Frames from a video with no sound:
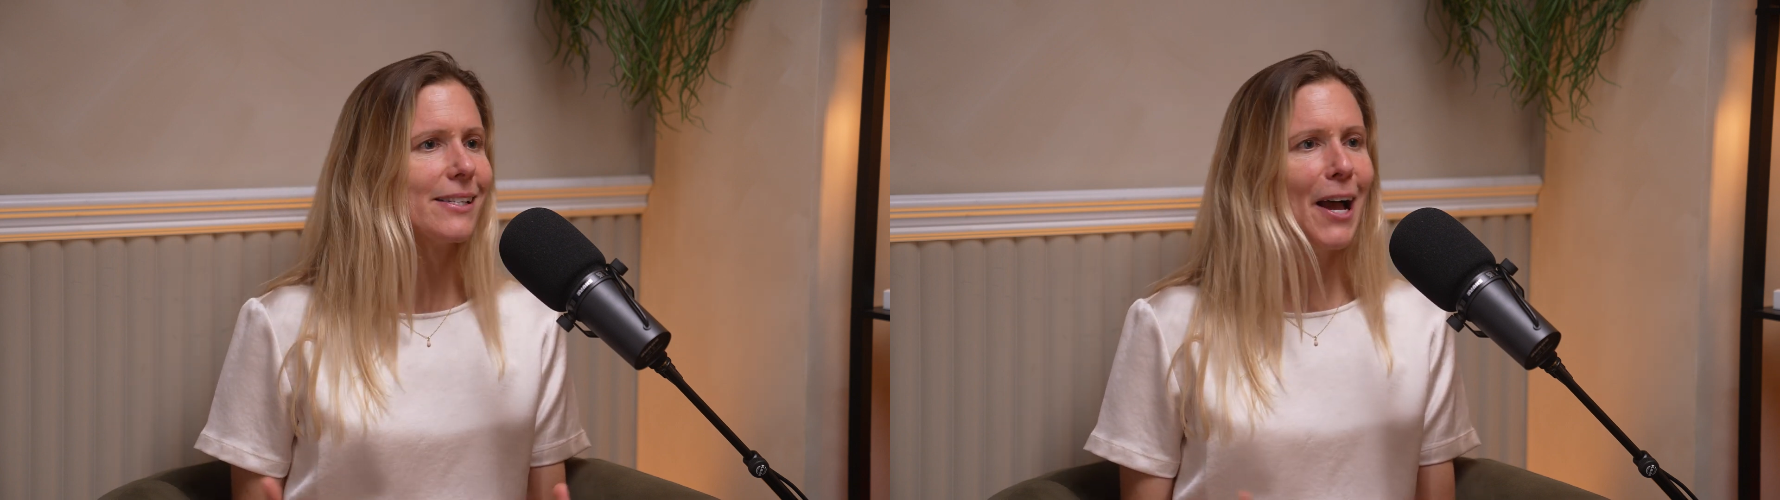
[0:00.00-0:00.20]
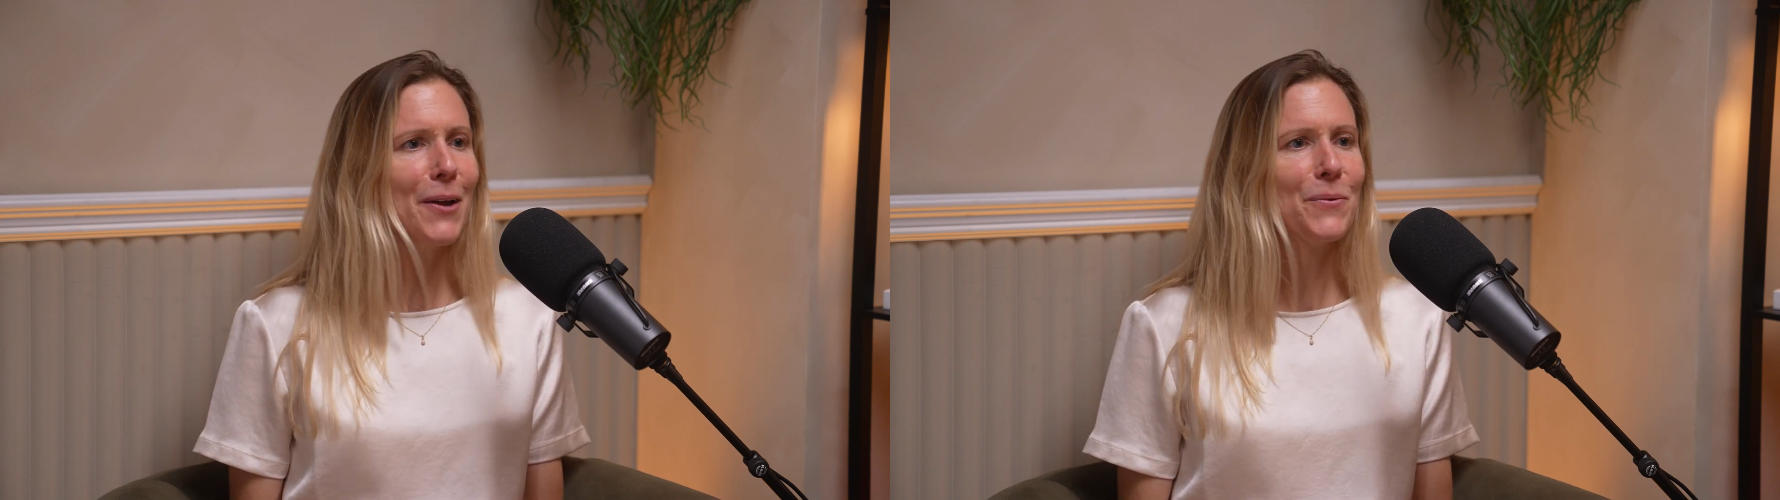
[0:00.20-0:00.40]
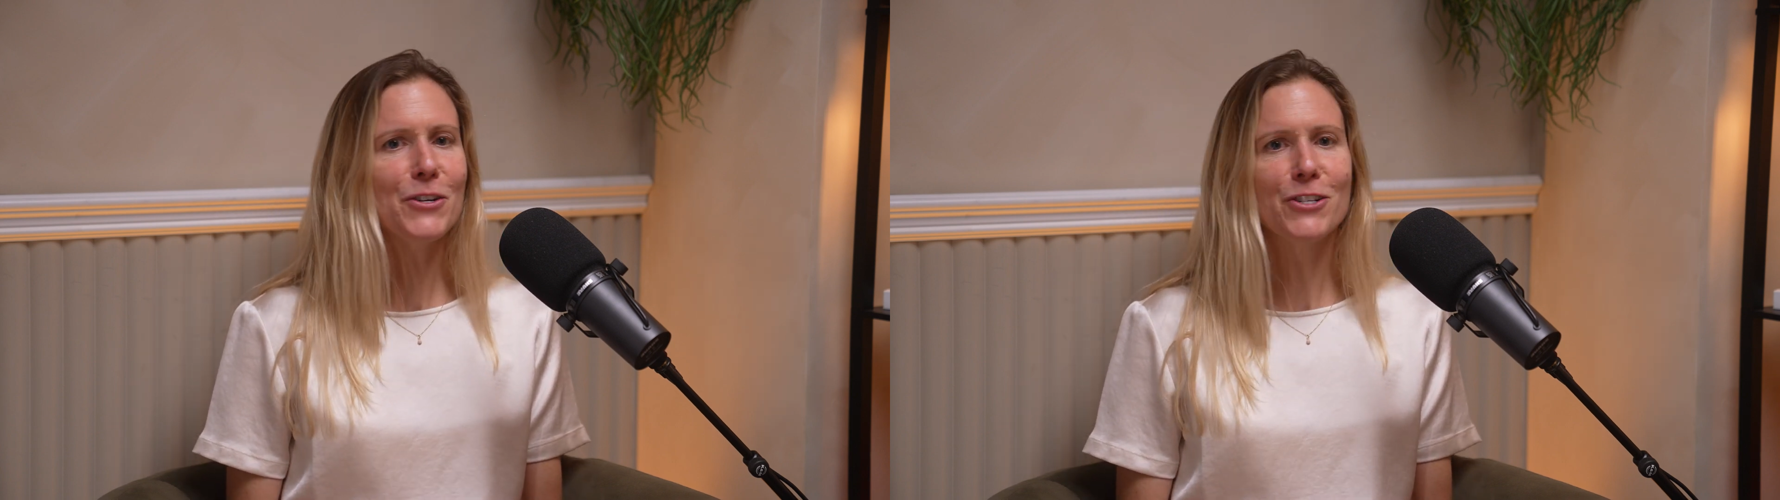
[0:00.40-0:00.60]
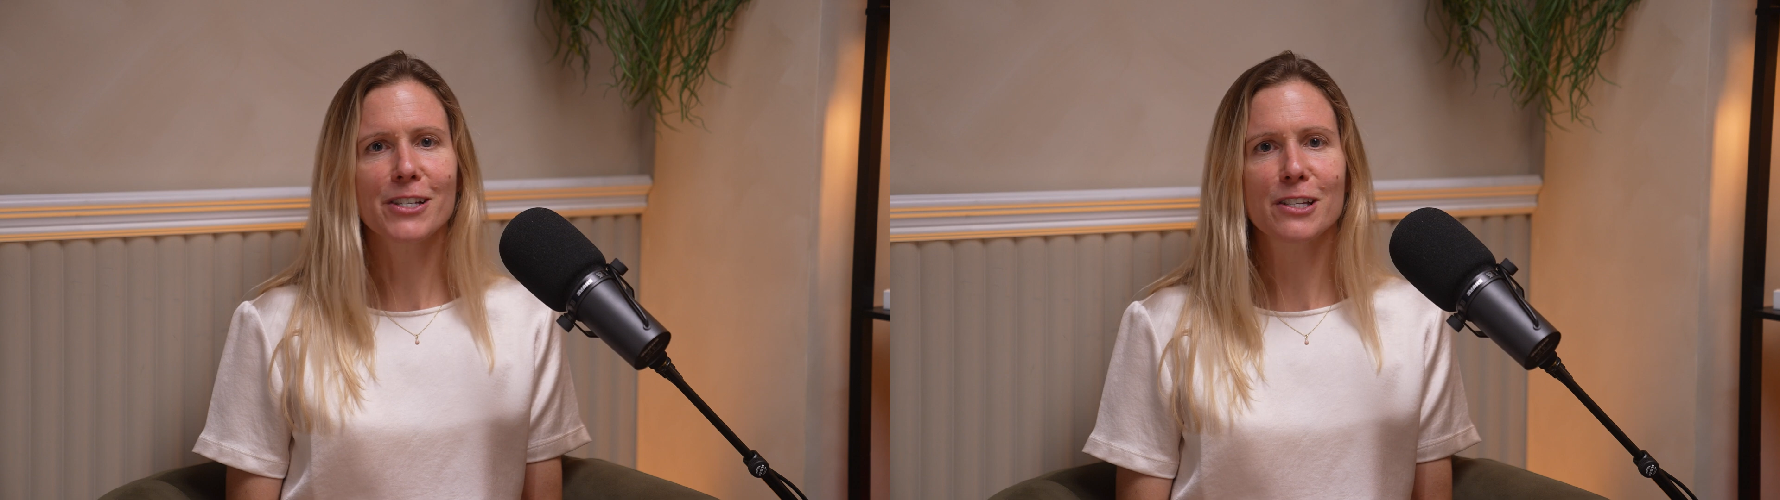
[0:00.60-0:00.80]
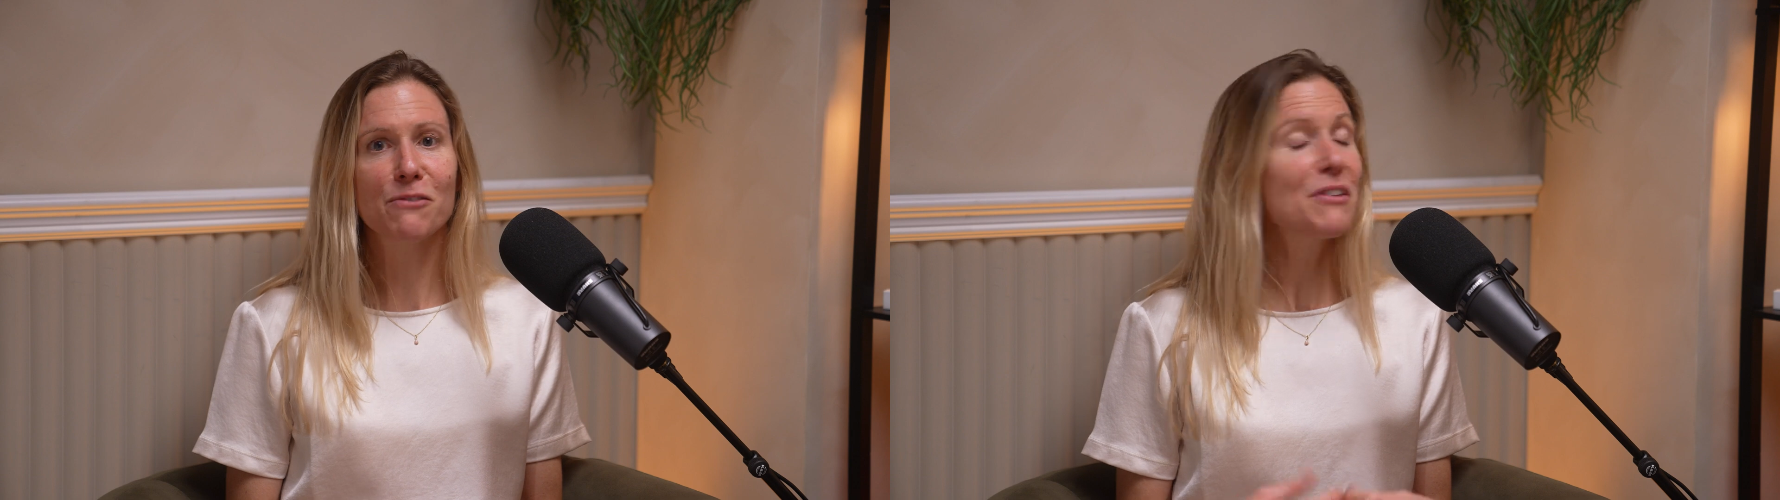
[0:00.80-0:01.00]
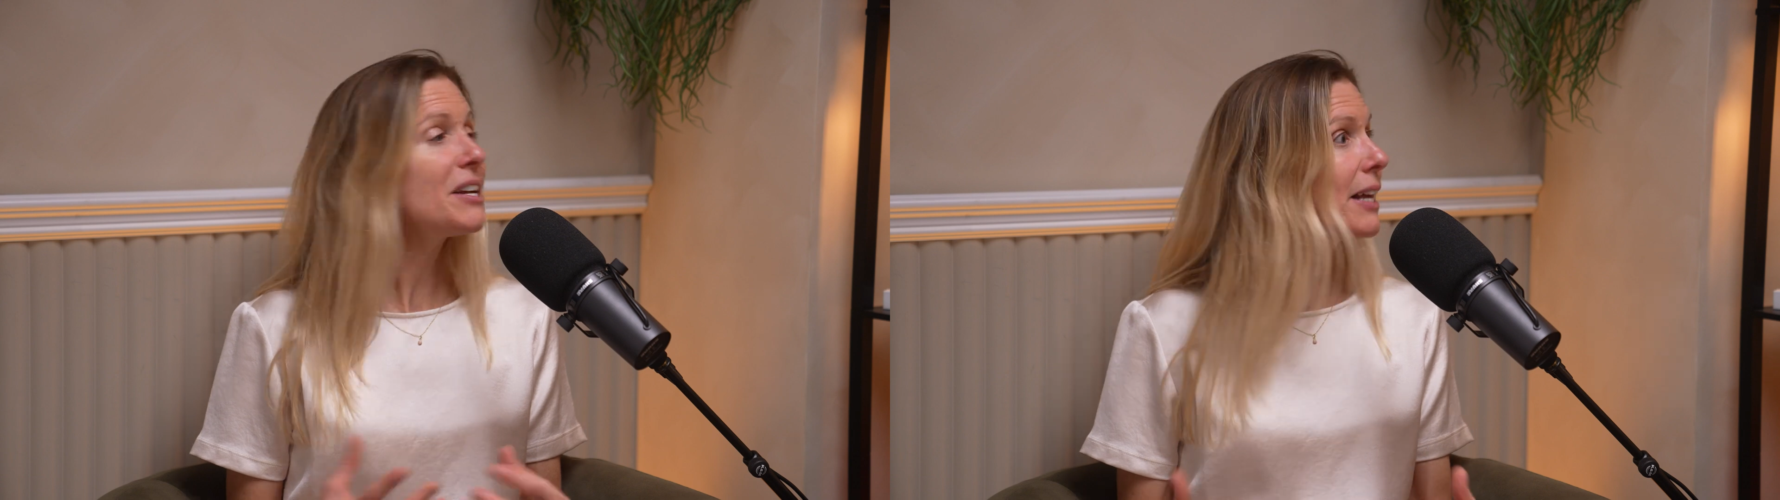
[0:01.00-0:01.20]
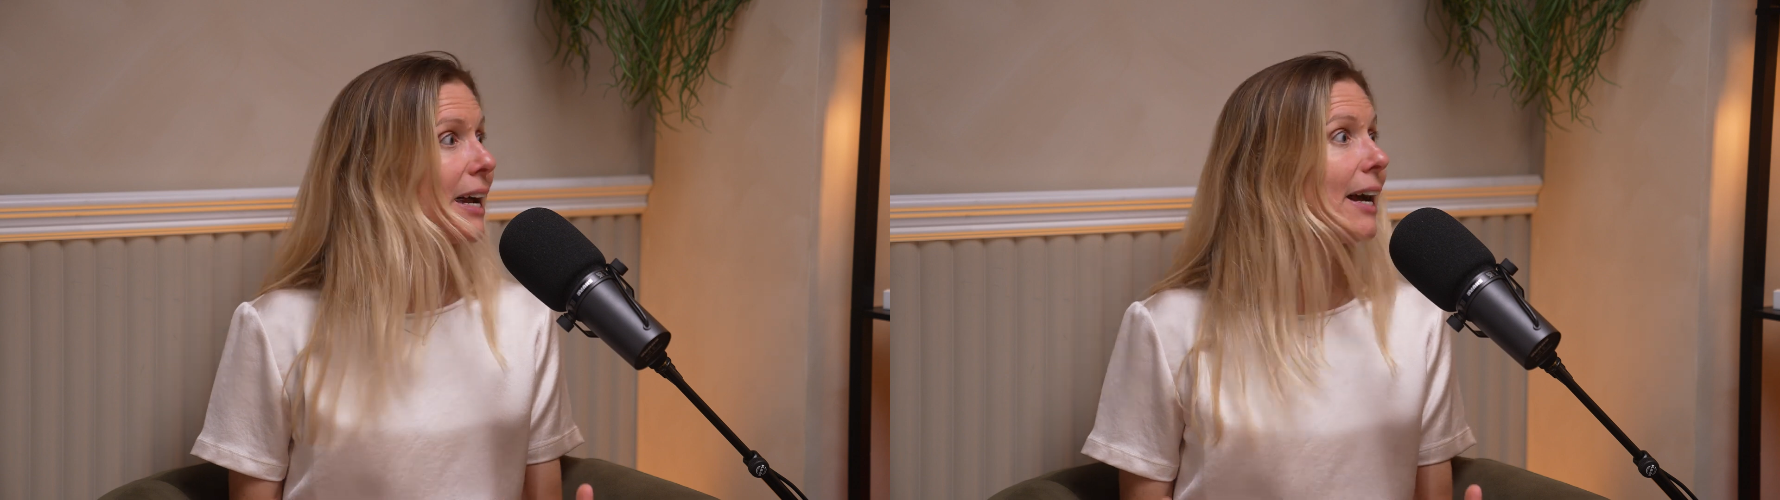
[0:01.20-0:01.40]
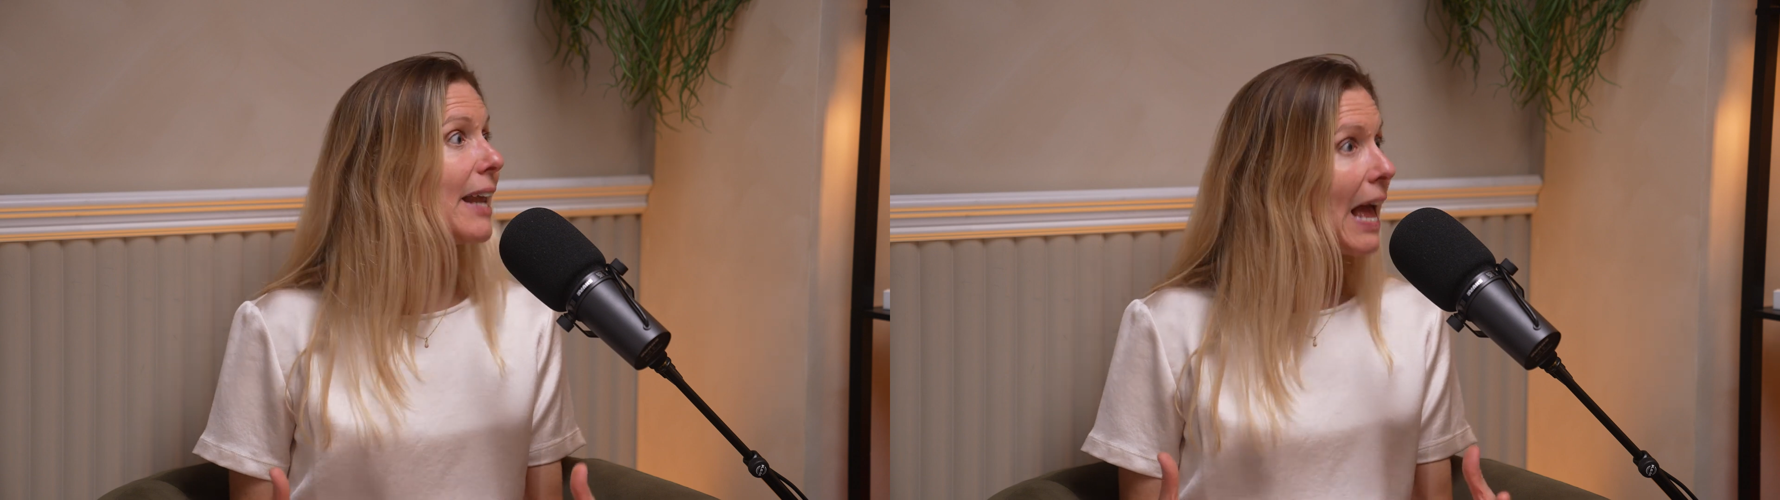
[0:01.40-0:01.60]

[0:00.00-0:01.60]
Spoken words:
I would just feel I had